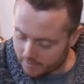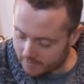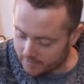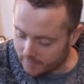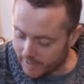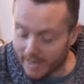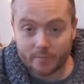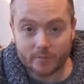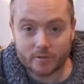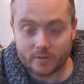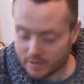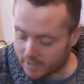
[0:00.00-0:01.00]
So
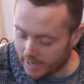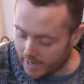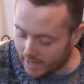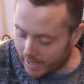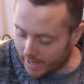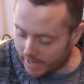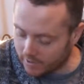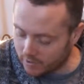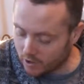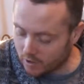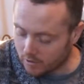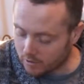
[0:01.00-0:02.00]
elephants and
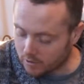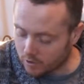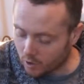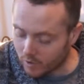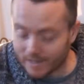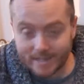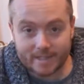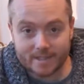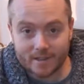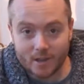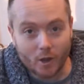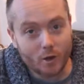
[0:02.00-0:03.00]

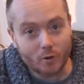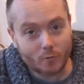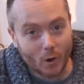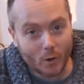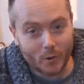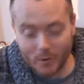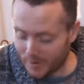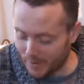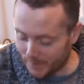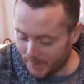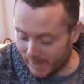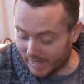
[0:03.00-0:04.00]
donkeys grow
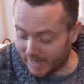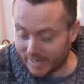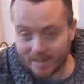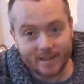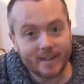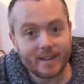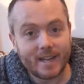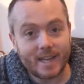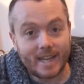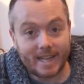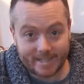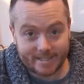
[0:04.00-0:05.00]
big
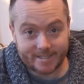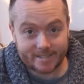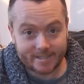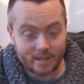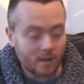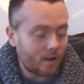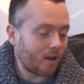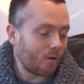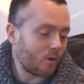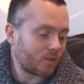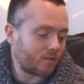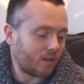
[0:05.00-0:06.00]
ears. Now
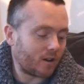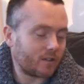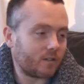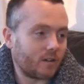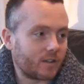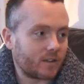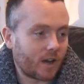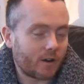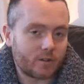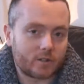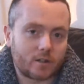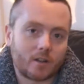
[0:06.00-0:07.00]
what I, I
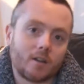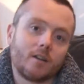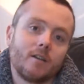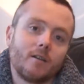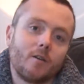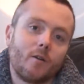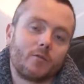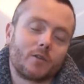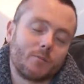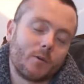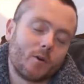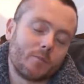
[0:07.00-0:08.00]
encourage uh,
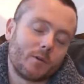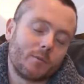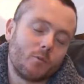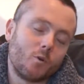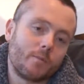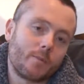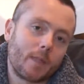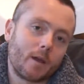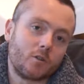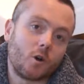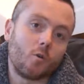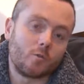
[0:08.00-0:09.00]
obviously my, my, more
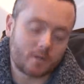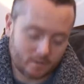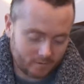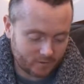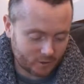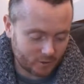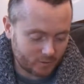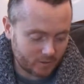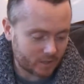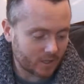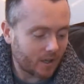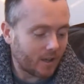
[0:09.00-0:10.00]
adult
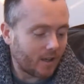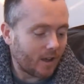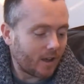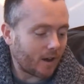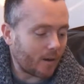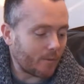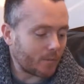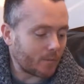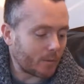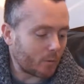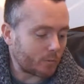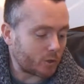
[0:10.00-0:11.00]
students, um, my
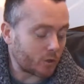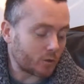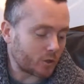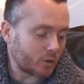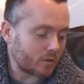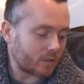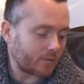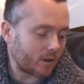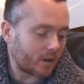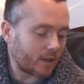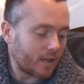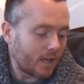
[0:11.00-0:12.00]
more mature students if you
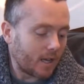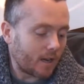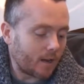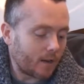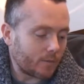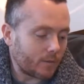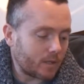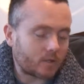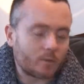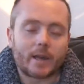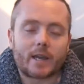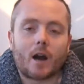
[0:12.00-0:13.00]
like, um, is
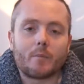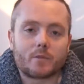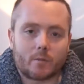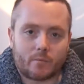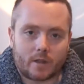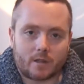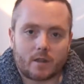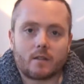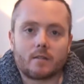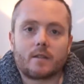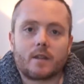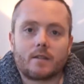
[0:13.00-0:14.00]
to make up something that
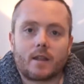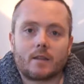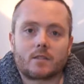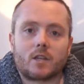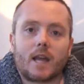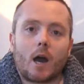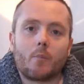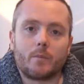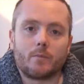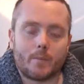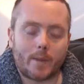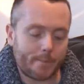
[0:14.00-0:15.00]
that's going to help
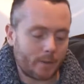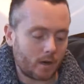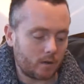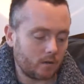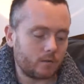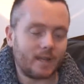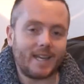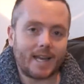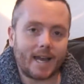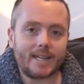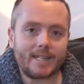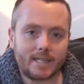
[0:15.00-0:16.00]
them remember E
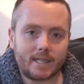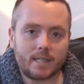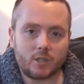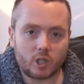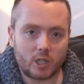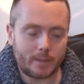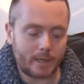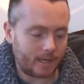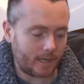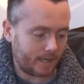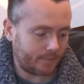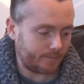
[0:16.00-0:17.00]
A D G B
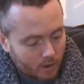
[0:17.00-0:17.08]
E.